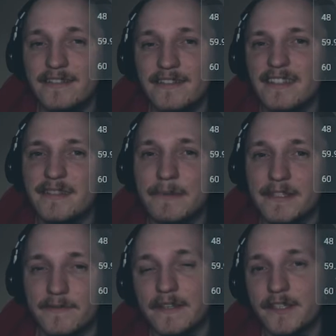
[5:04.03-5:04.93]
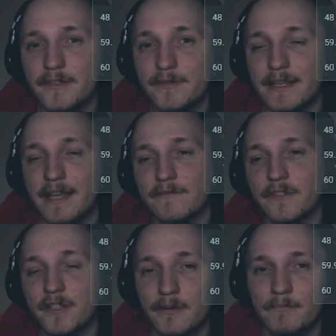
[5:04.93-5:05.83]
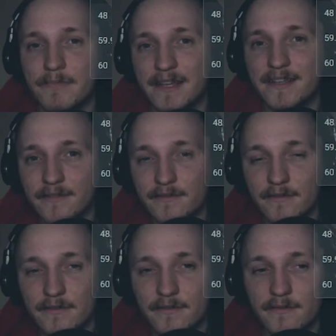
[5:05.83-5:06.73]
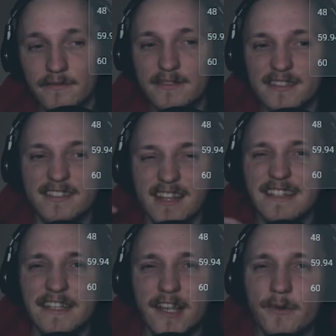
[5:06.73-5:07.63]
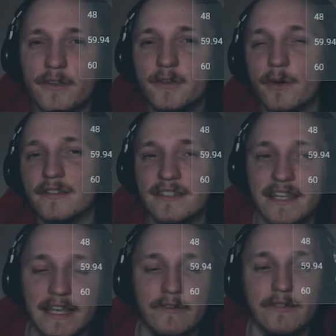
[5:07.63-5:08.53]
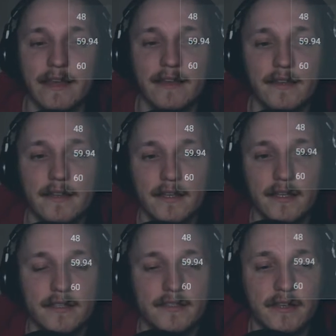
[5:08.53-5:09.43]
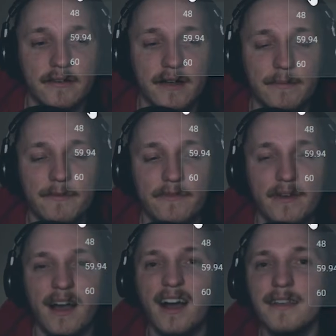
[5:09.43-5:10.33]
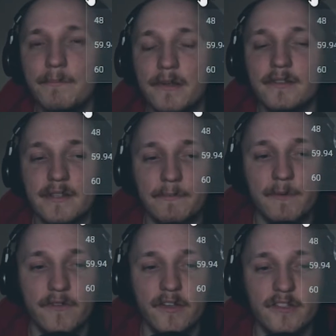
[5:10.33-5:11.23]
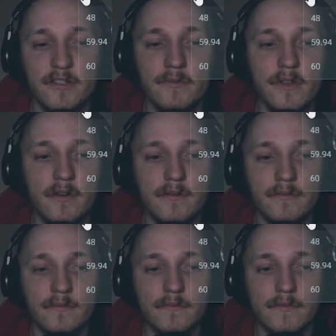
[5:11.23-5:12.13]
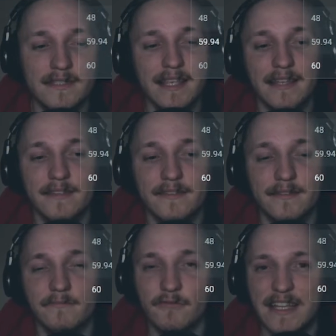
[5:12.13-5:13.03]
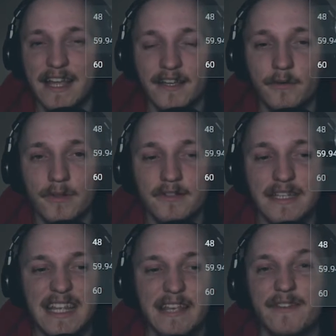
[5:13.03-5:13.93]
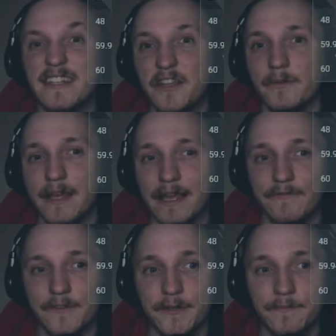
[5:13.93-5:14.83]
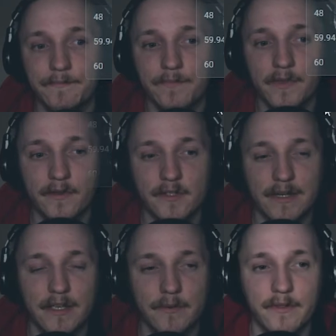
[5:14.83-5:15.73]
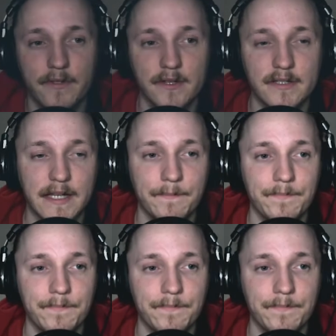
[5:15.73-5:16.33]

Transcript: to little bits of issues where you have to come back and slightly lower the quality here and there. So I personally prefer to not set really high quality if I don't have to. So I go with 30.